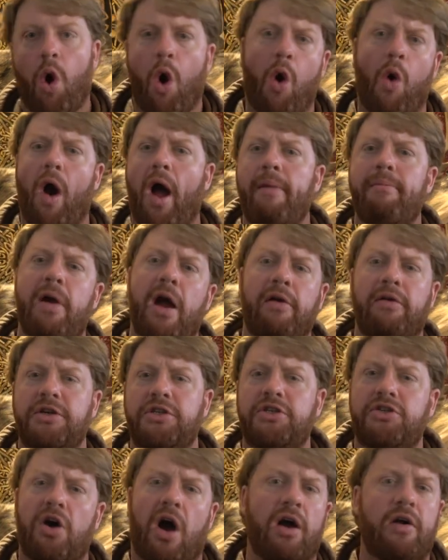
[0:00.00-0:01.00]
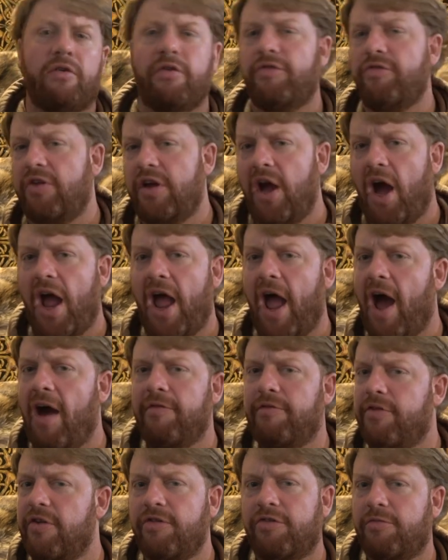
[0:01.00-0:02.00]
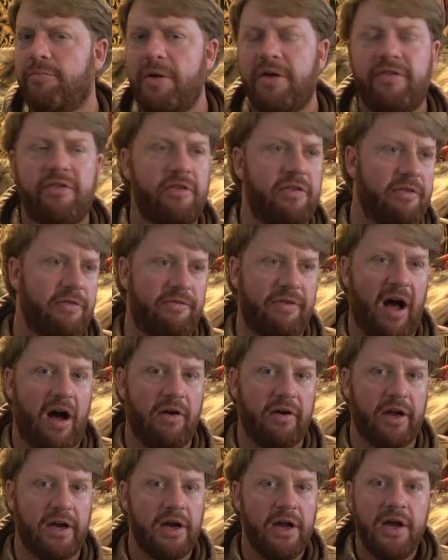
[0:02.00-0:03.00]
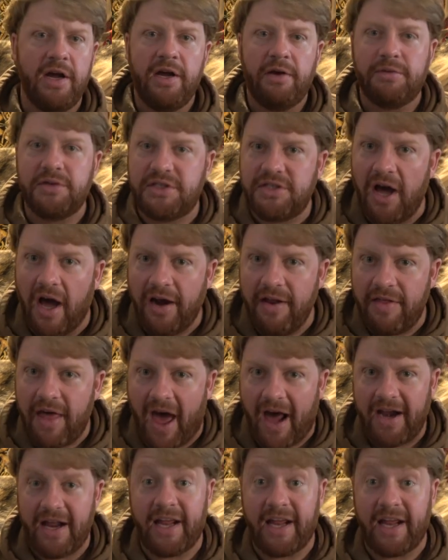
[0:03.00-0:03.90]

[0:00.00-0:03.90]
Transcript: Oh, I'm aristocracy. I have this species of falcon. It was none of that.